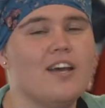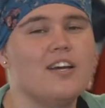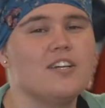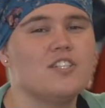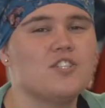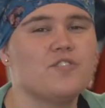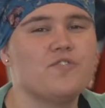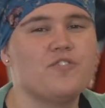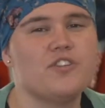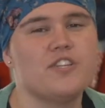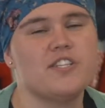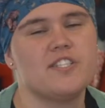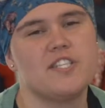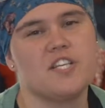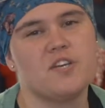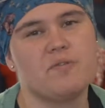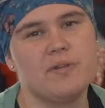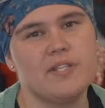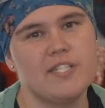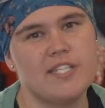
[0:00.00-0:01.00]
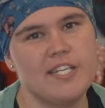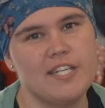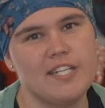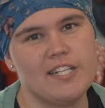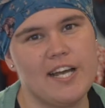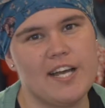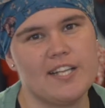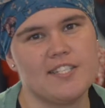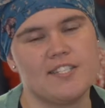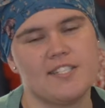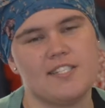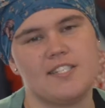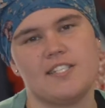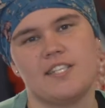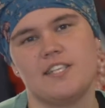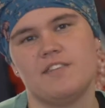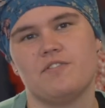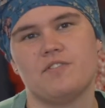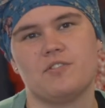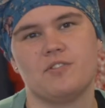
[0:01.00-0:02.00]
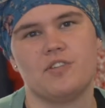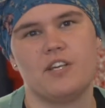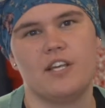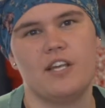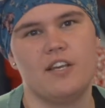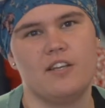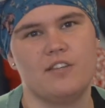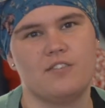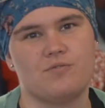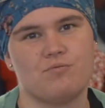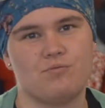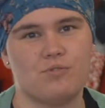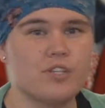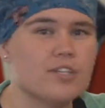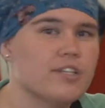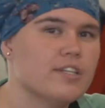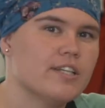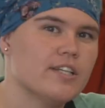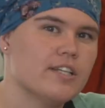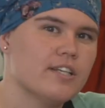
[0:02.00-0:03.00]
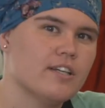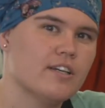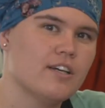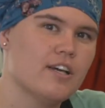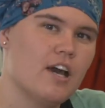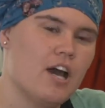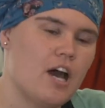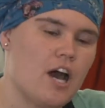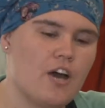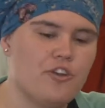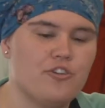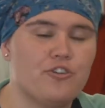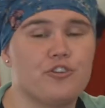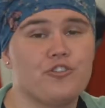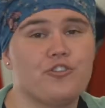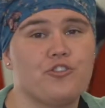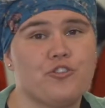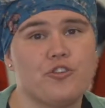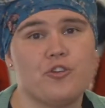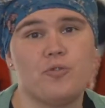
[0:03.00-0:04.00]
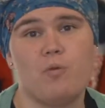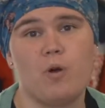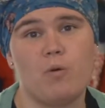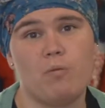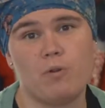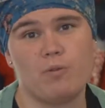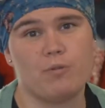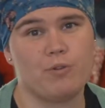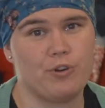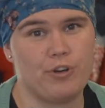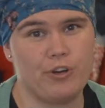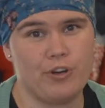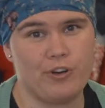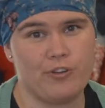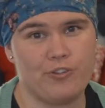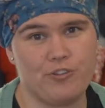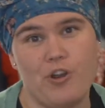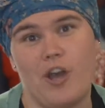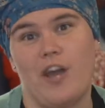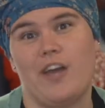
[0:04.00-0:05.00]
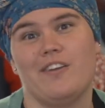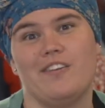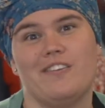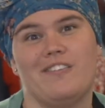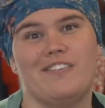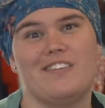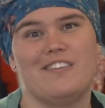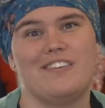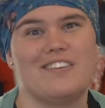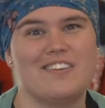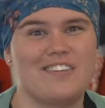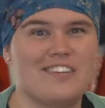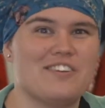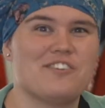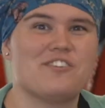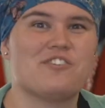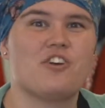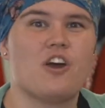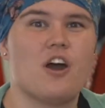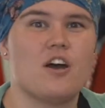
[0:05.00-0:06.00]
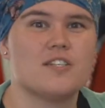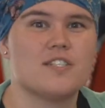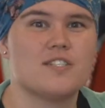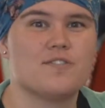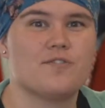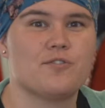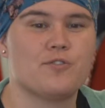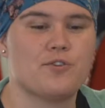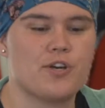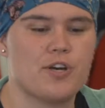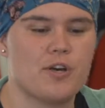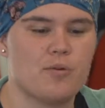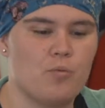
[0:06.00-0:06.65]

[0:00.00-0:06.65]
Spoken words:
So for the sequencing class, to see if the kids really understood what we were trying to get across for